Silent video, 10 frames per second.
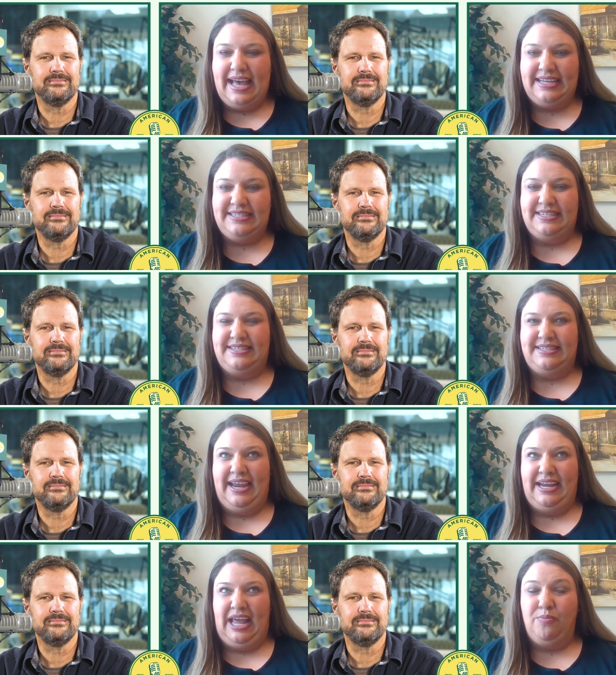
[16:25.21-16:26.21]
Speaker 1: as a
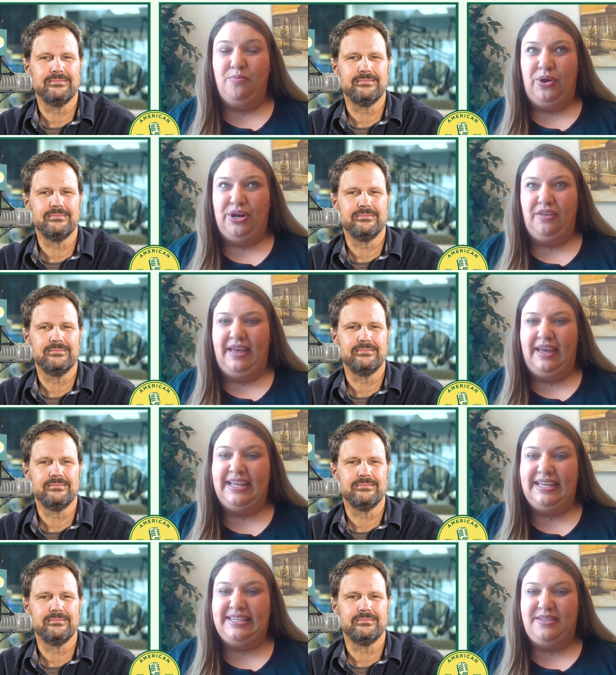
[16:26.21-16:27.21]
state. And part of that
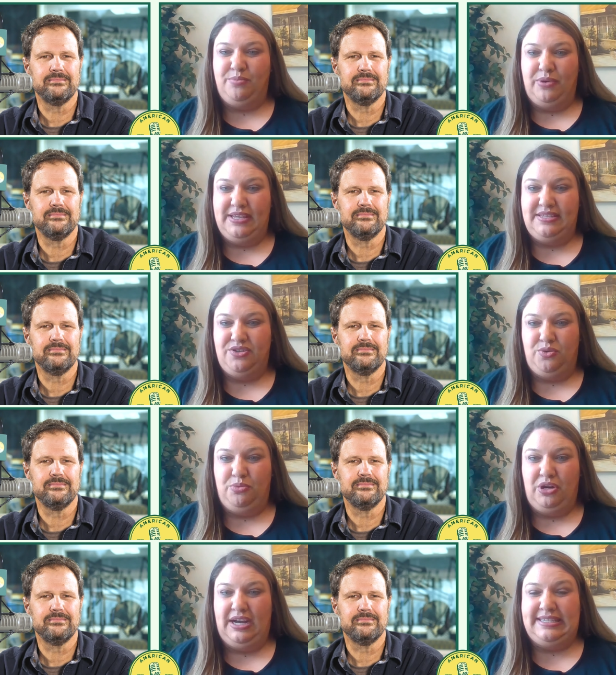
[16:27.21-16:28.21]
is the presidential
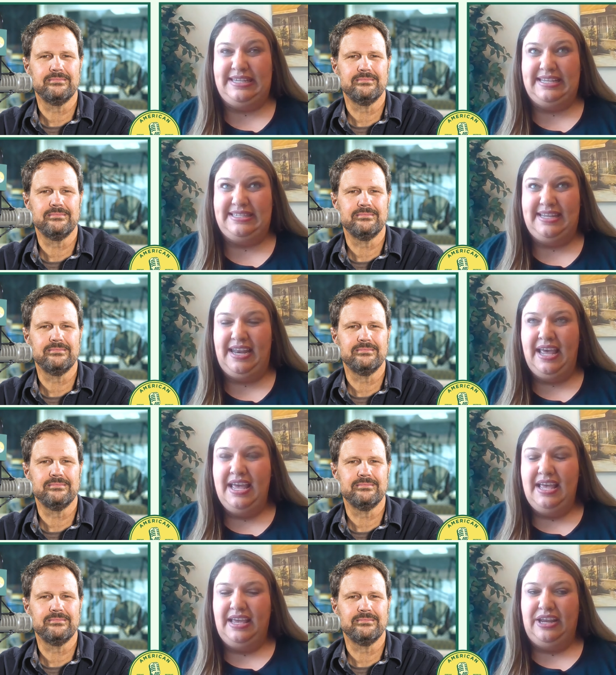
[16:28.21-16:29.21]
process and,
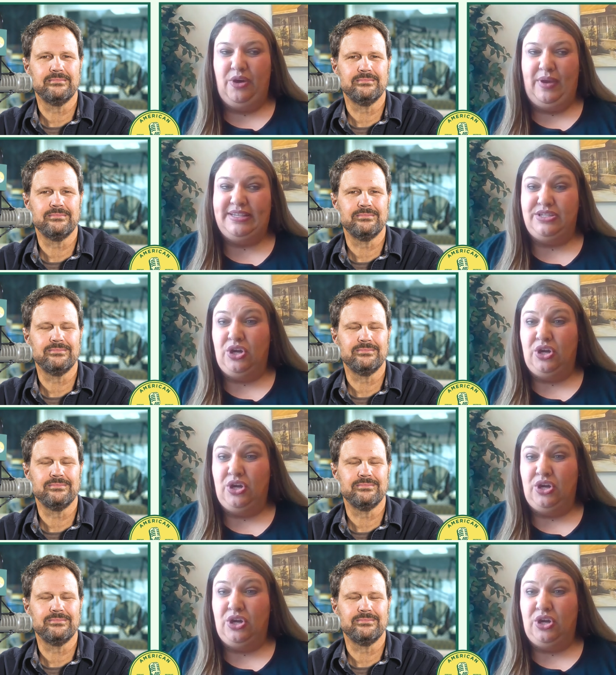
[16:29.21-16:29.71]
you know, is